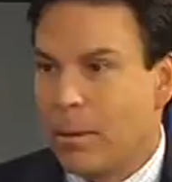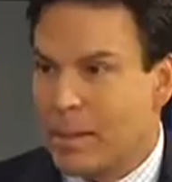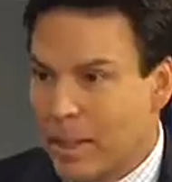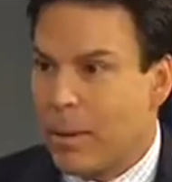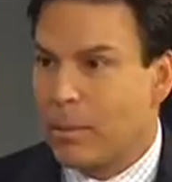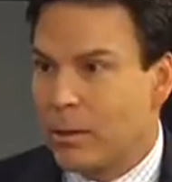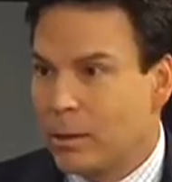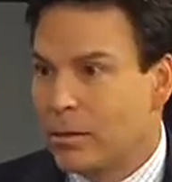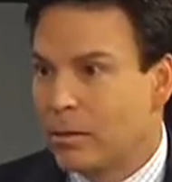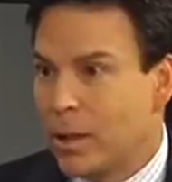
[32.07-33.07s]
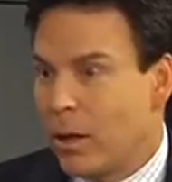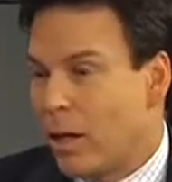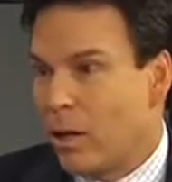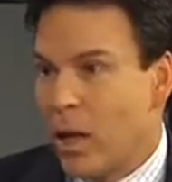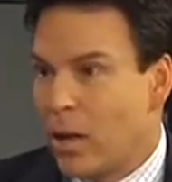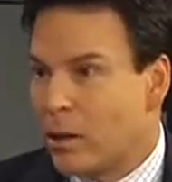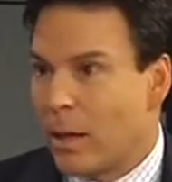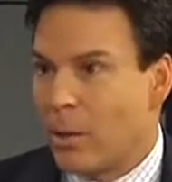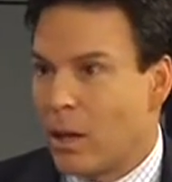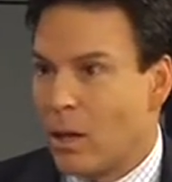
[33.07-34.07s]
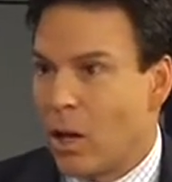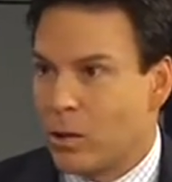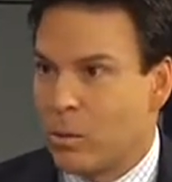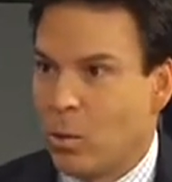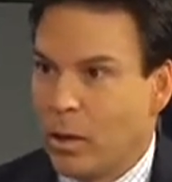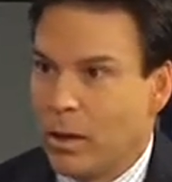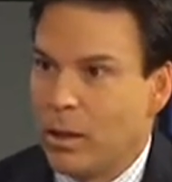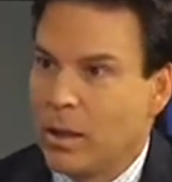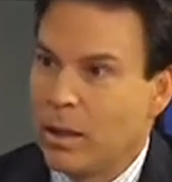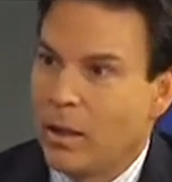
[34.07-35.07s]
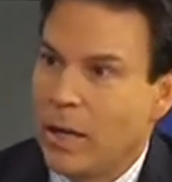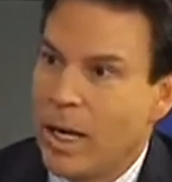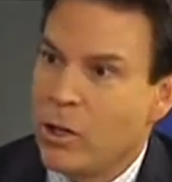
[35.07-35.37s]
It's a couple, you know, couple hundred dollars more, and